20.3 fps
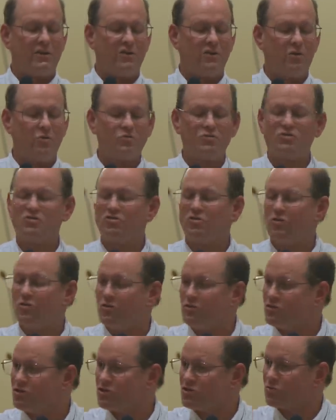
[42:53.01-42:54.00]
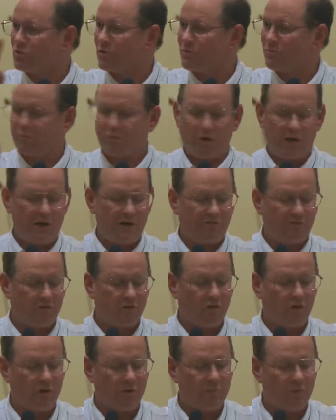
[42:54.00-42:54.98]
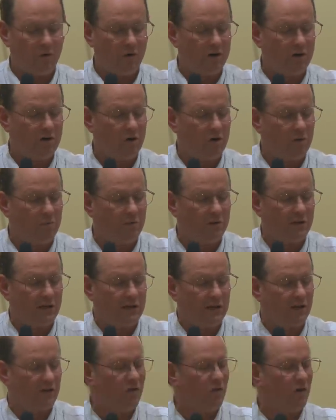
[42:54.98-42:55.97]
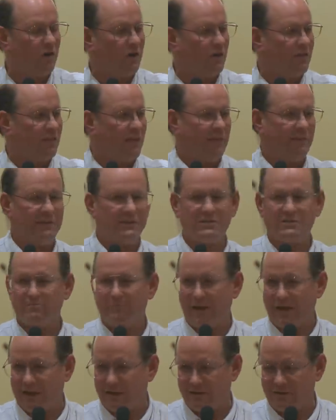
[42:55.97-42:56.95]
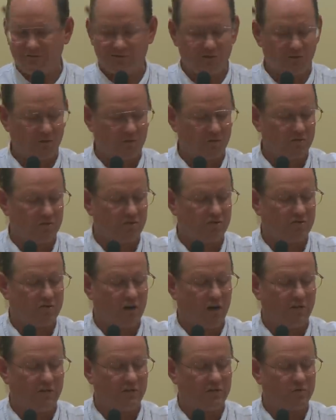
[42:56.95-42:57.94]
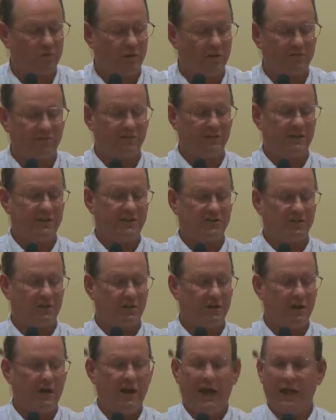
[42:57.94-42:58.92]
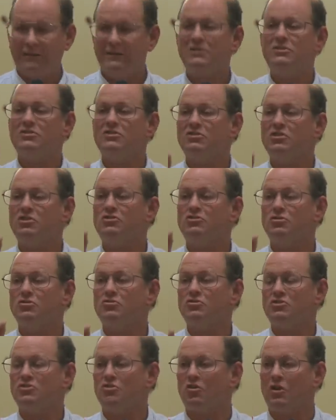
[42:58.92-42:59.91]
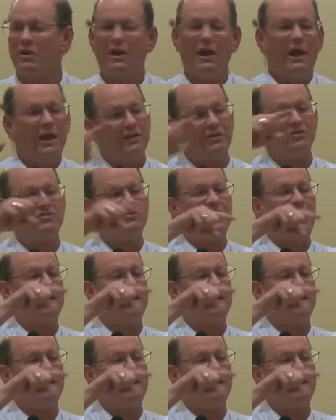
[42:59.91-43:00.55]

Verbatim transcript: no soldiers were braver or more noble and loyal than this band of soldiers called the twelfth Legion. And this is a true story. There's